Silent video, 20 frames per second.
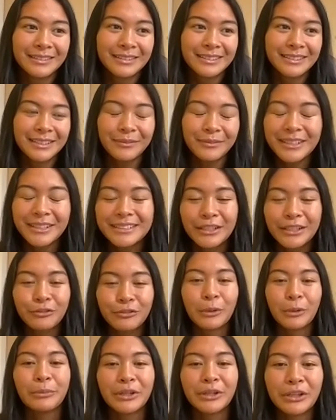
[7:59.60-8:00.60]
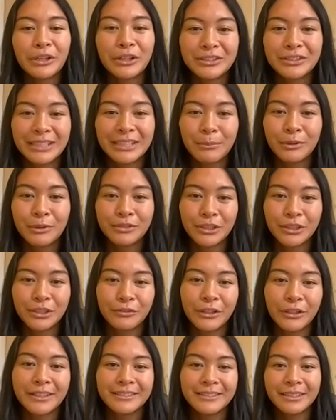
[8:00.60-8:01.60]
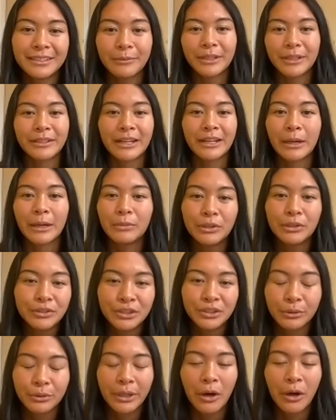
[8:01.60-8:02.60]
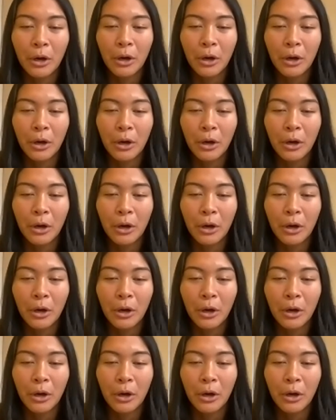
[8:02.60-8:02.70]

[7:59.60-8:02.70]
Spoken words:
something different, but a good type of different, something that I'm used to at